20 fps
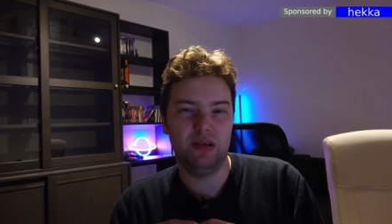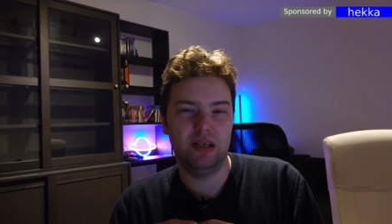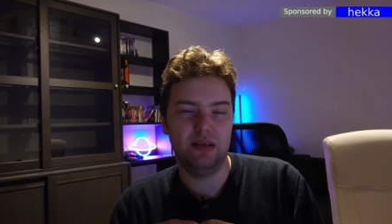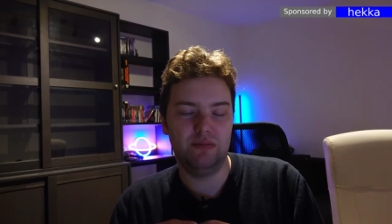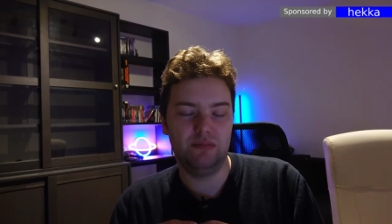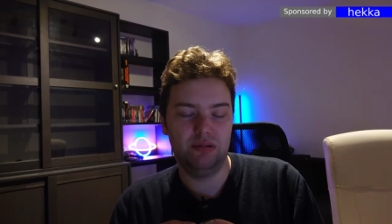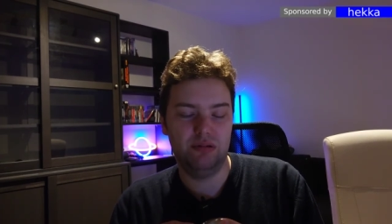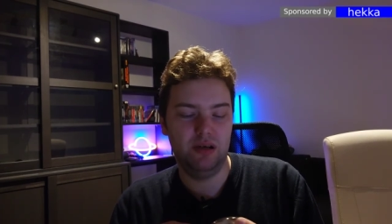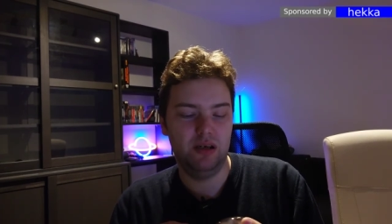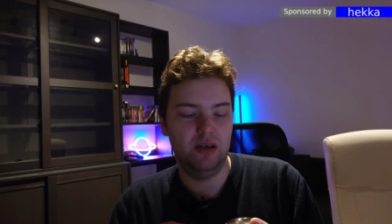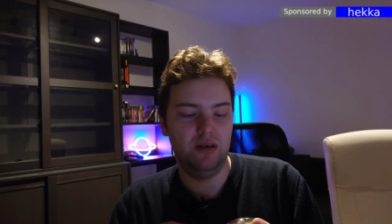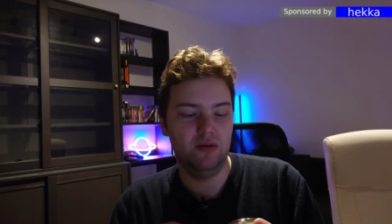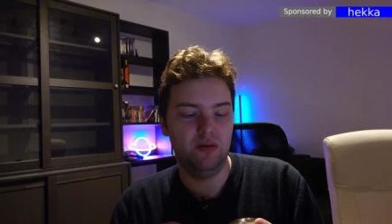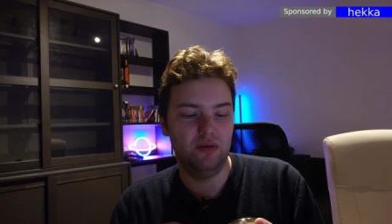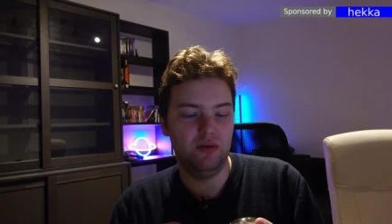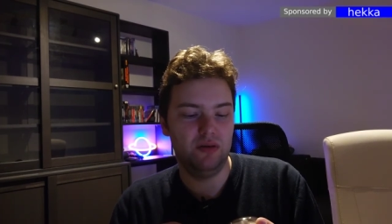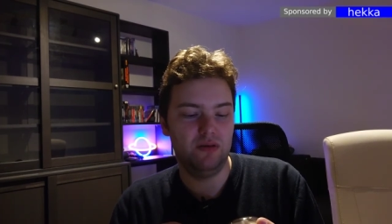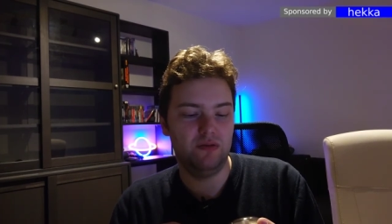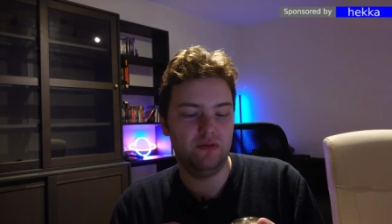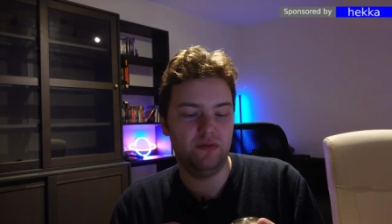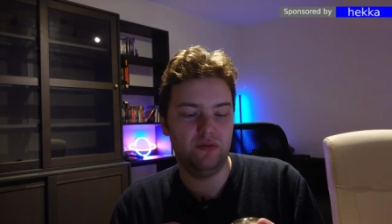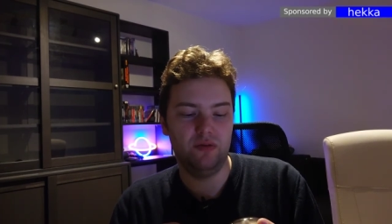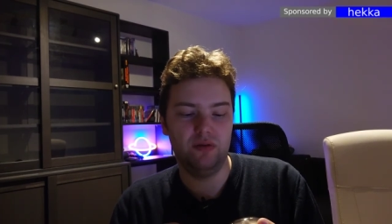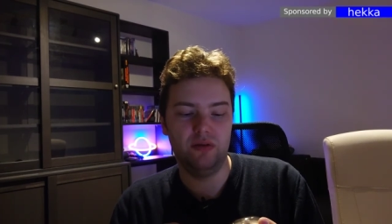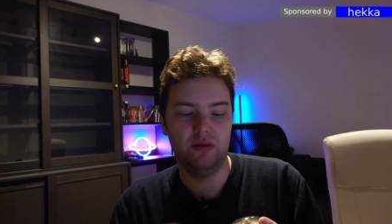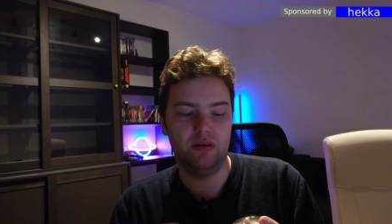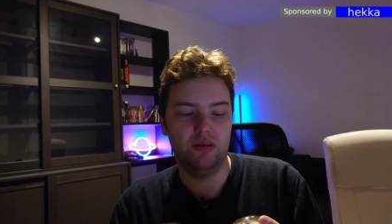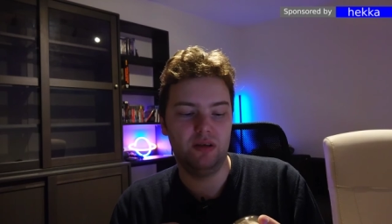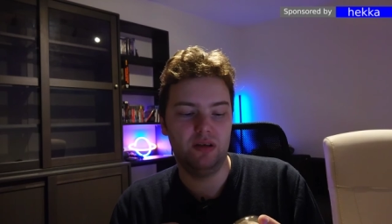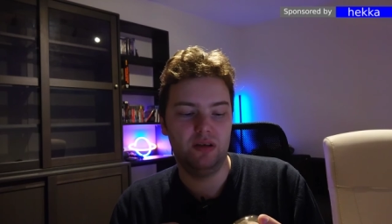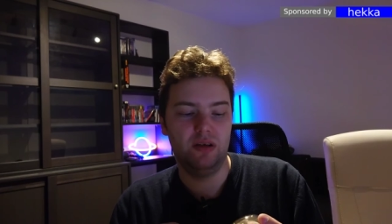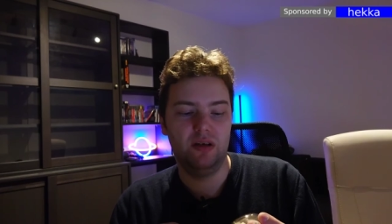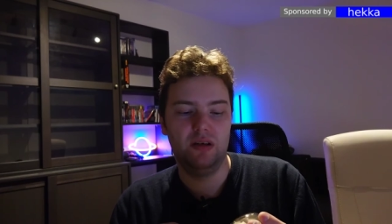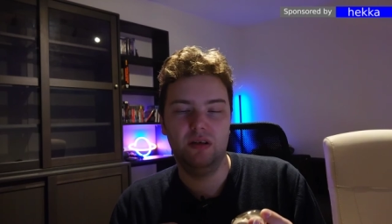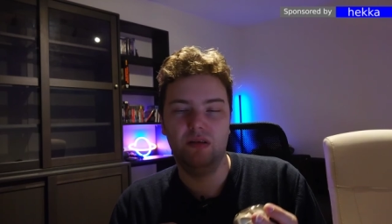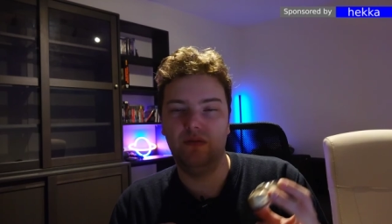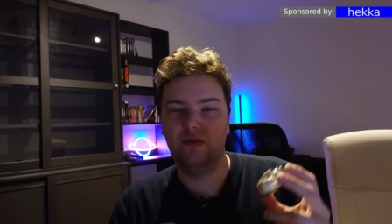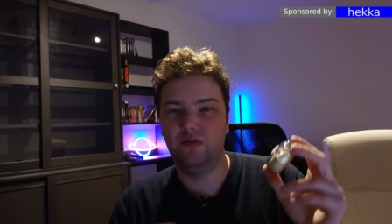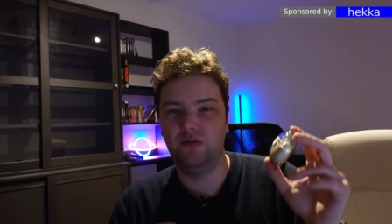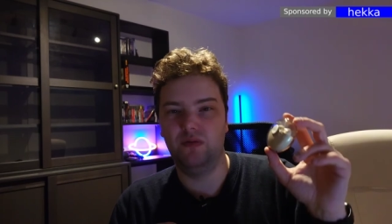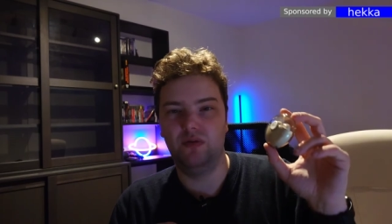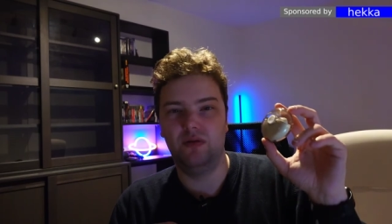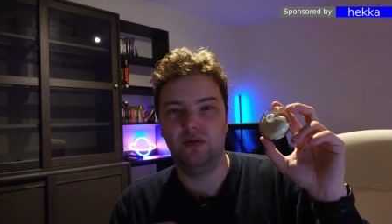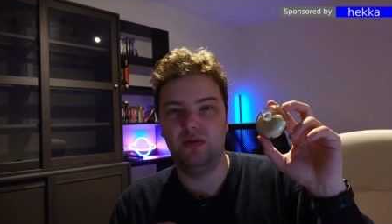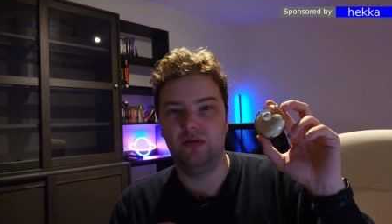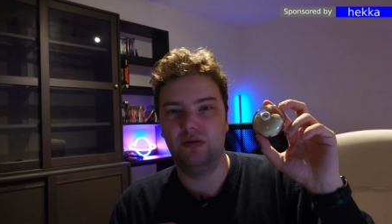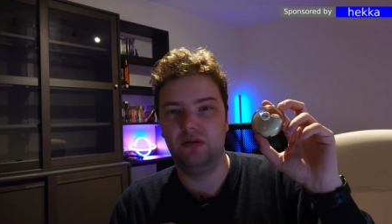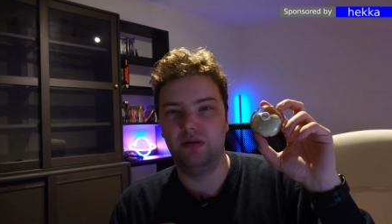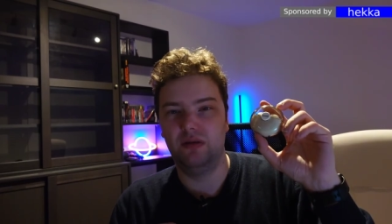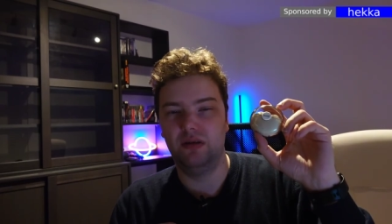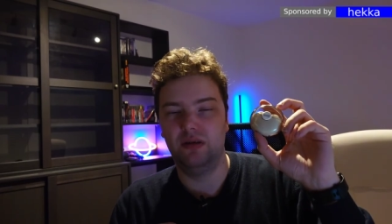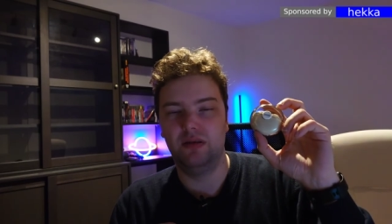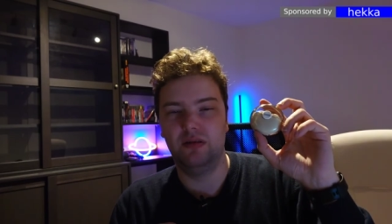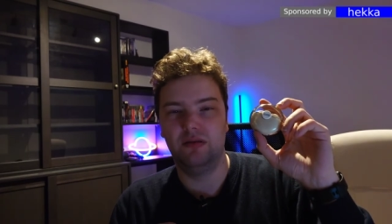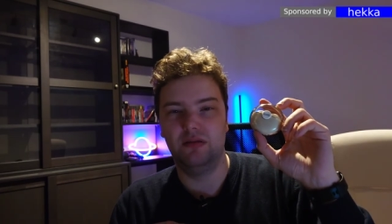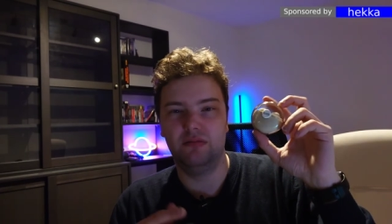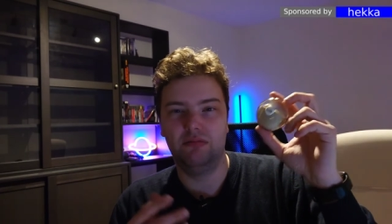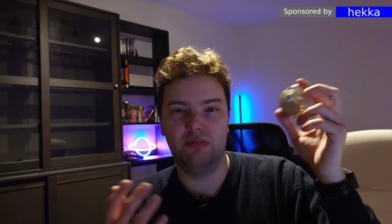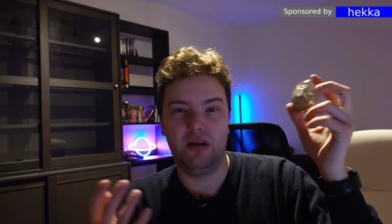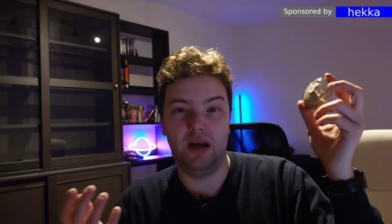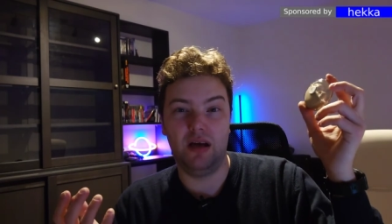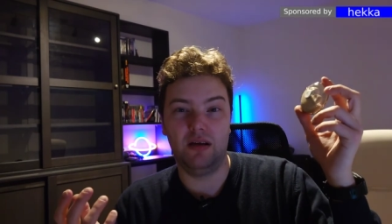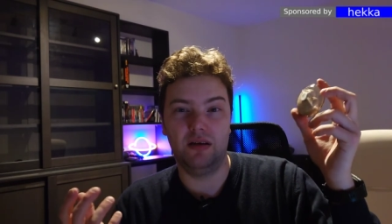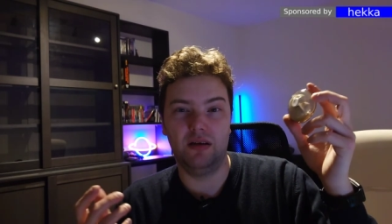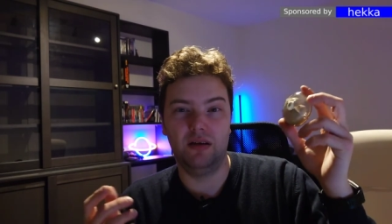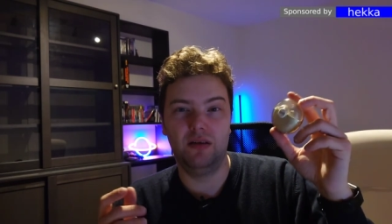and pretty good for for uh, yeah,